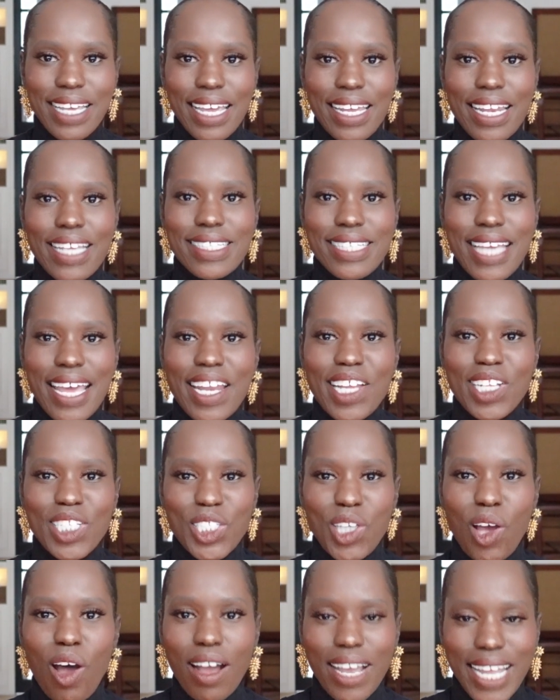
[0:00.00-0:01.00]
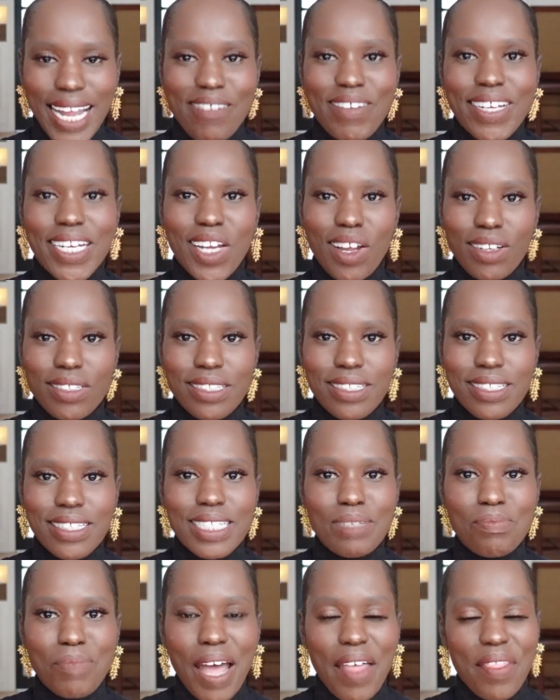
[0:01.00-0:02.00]
It is getting dark here in
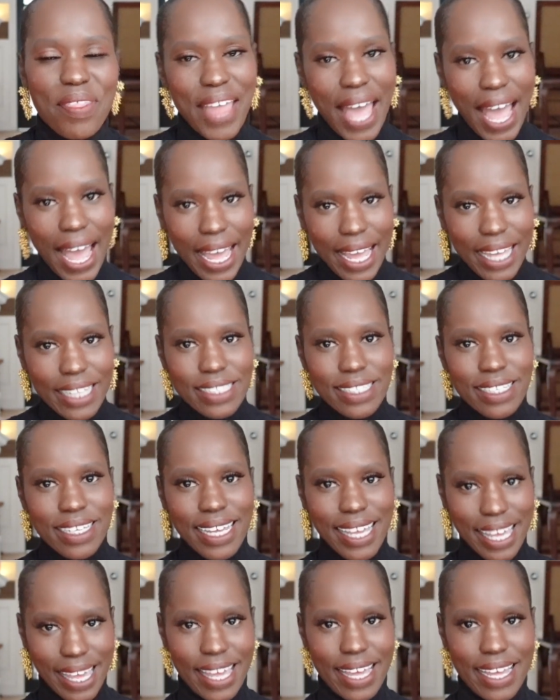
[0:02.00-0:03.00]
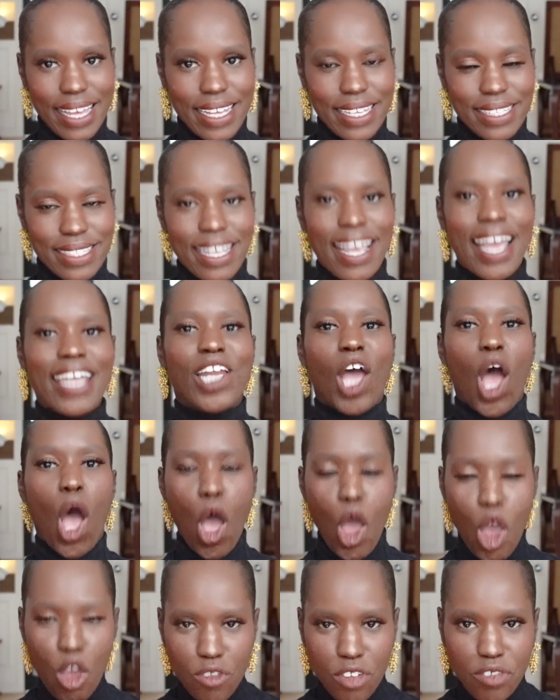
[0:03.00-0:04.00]
London, but that is an
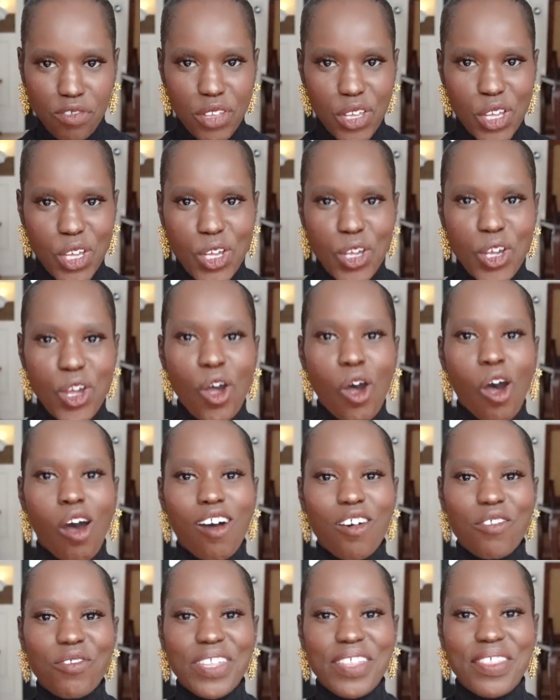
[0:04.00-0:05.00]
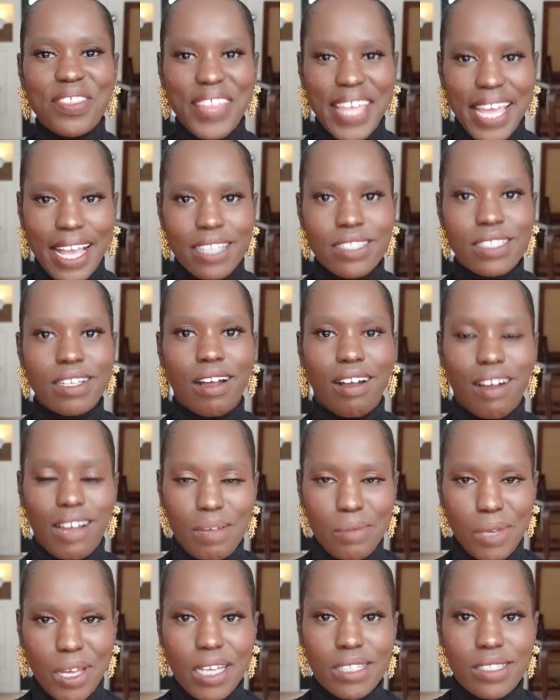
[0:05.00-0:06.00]
overview of the things that
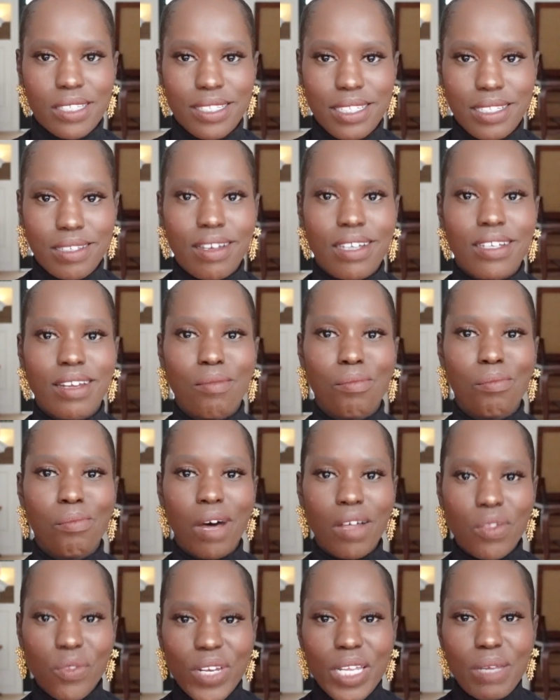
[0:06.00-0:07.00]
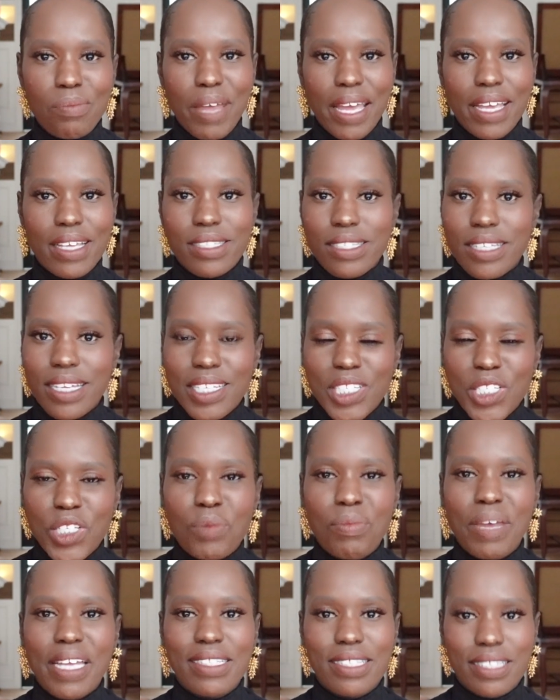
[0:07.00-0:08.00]
I'm going to do on a monthly basis to
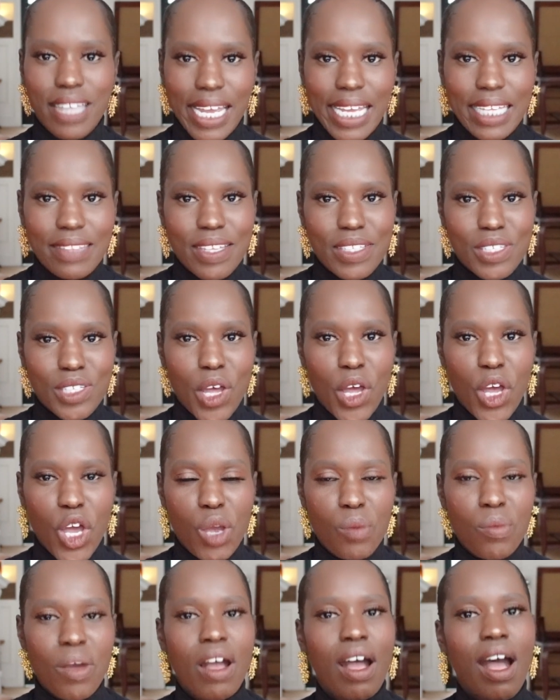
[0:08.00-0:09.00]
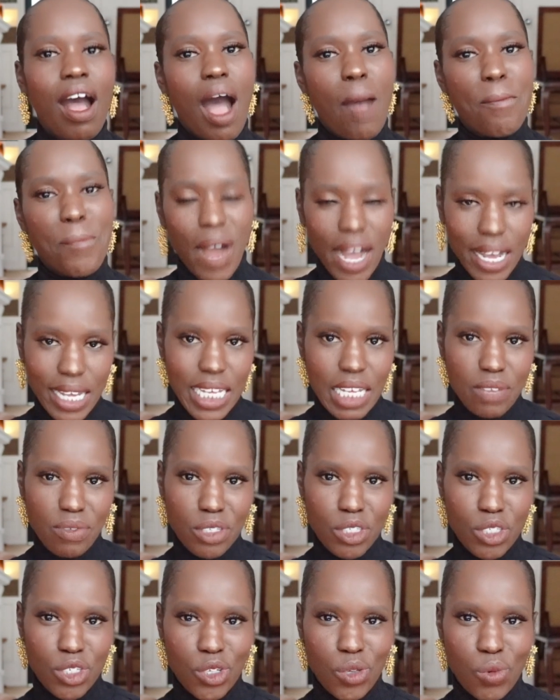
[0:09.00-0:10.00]
maintain this home. I might
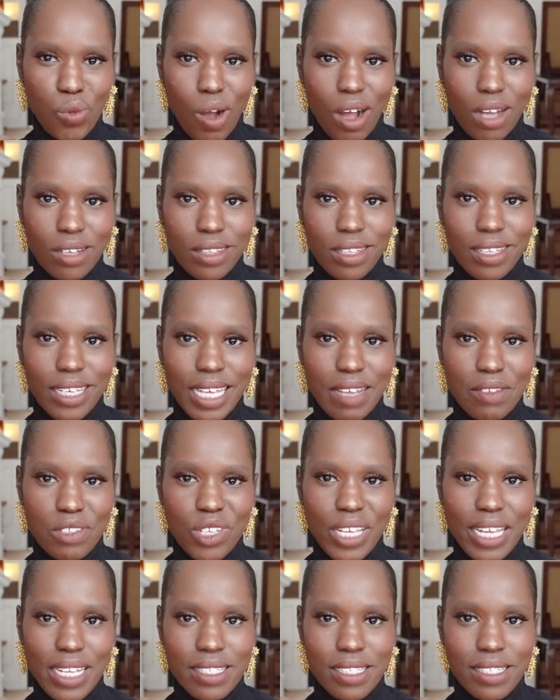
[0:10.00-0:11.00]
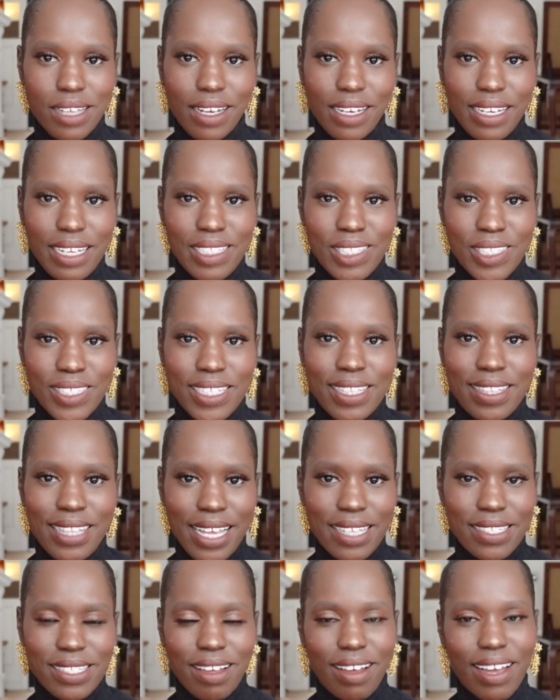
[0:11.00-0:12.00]
even do one that gives you insight into the
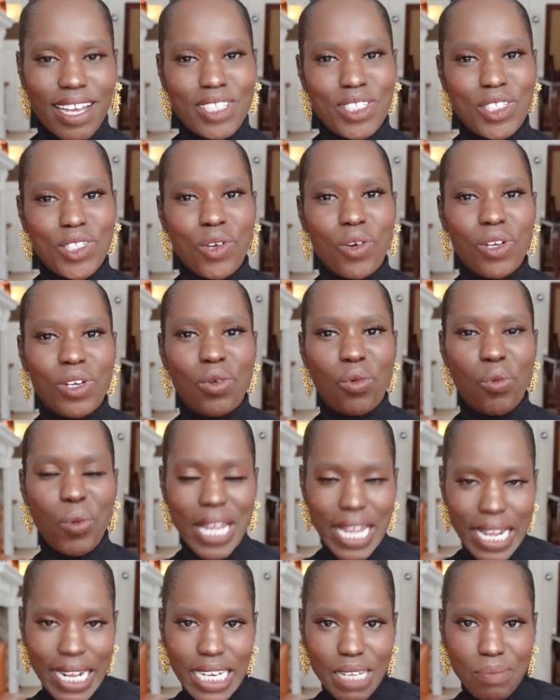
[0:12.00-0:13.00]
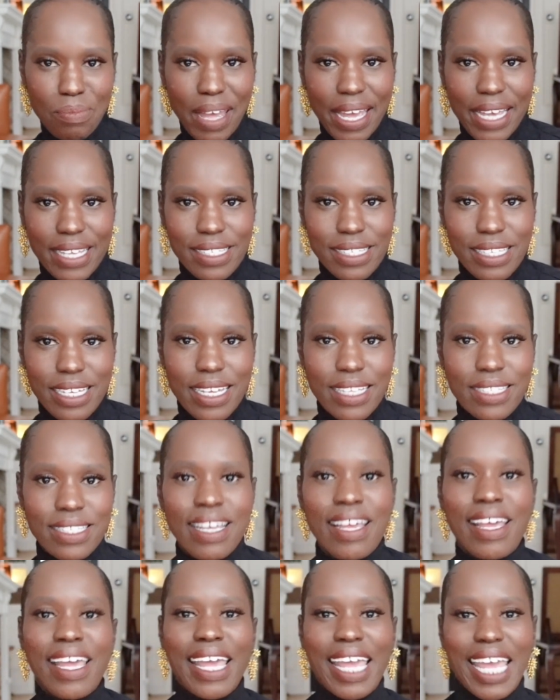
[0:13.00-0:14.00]
things that I do on a weekly basis
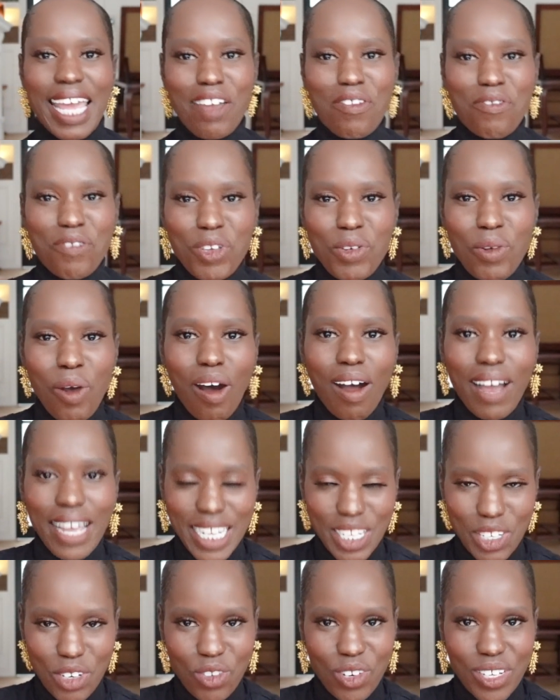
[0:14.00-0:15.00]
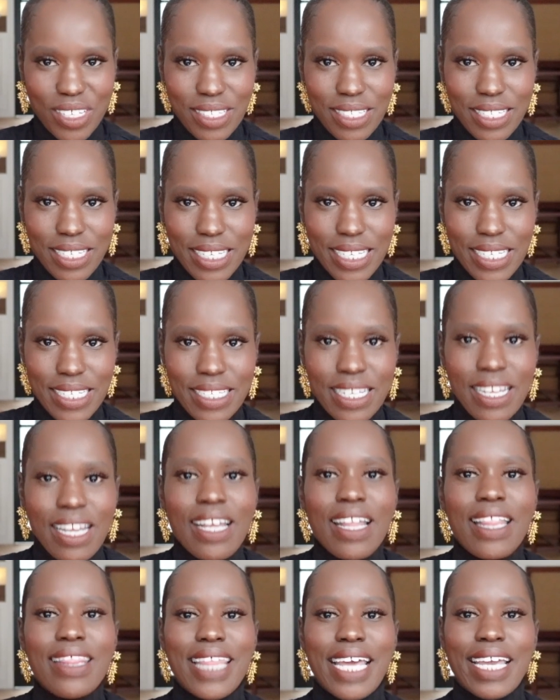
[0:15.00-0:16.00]
if you are interested.
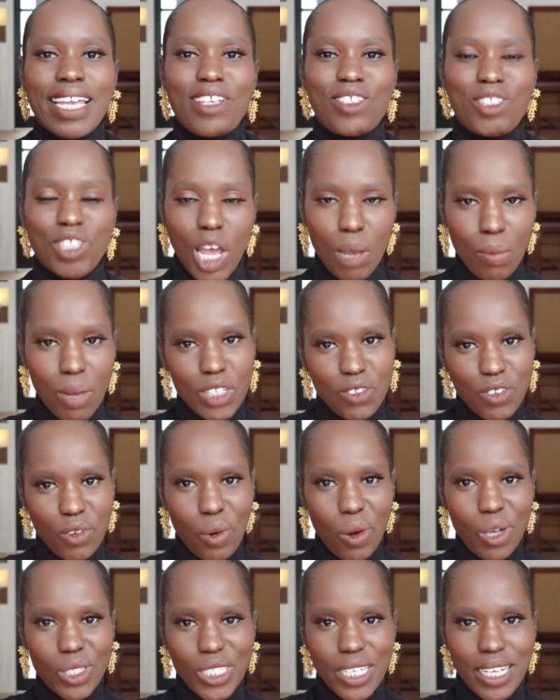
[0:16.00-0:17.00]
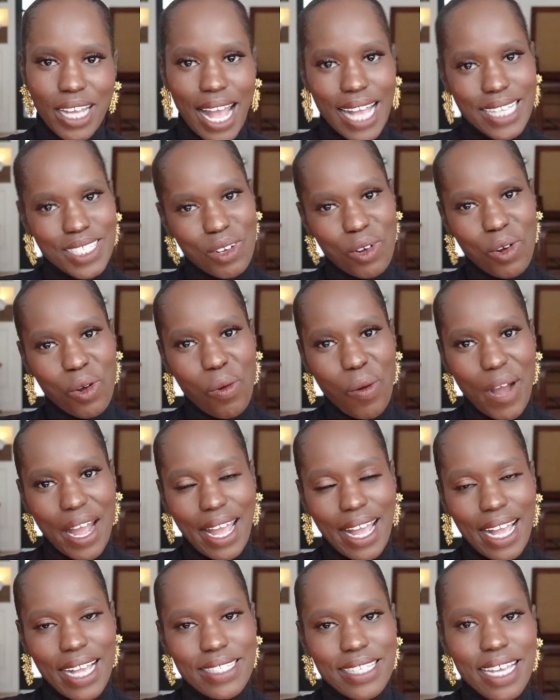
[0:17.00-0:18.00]
Thank you so much for watching as
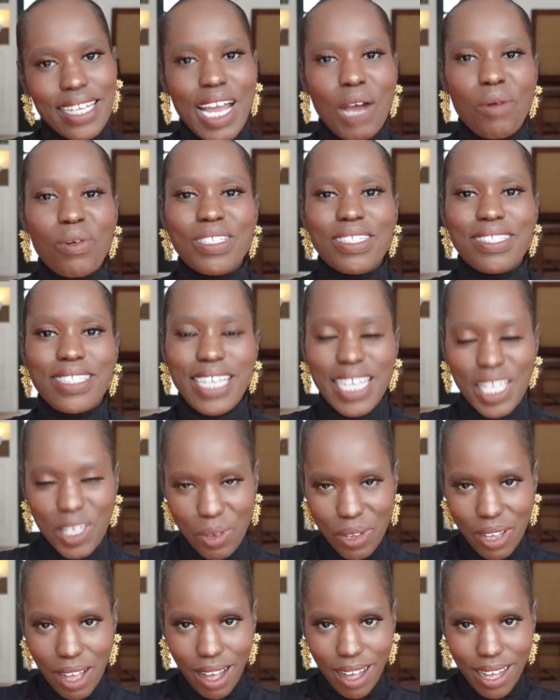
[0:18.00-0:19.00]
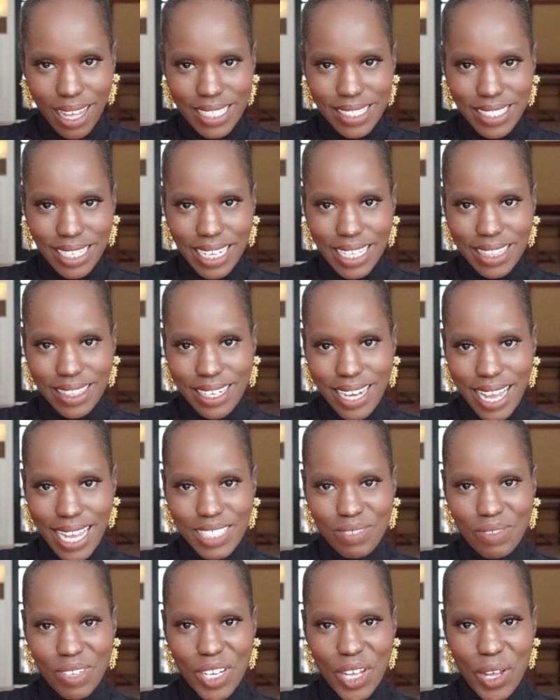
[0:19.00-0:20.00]
always, and I will see you guys in the
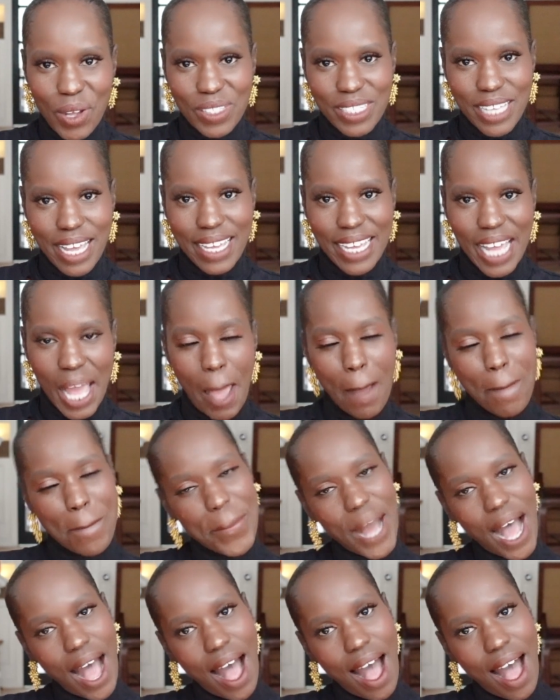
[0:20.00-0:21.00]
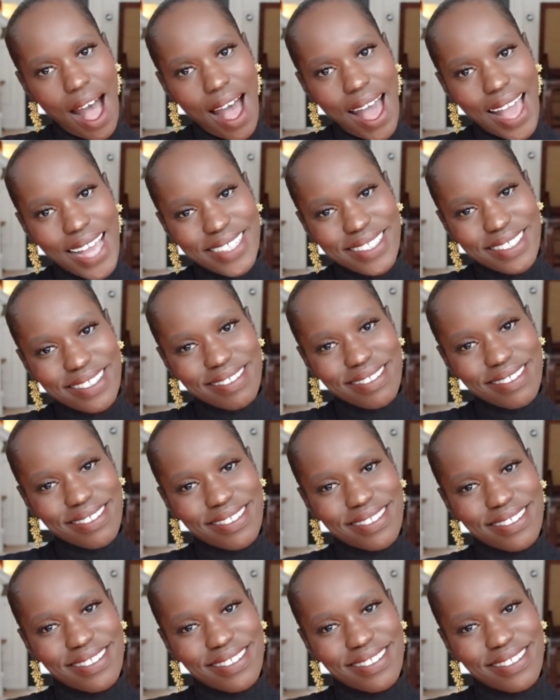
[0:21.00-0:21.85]
next video. Take care, bye.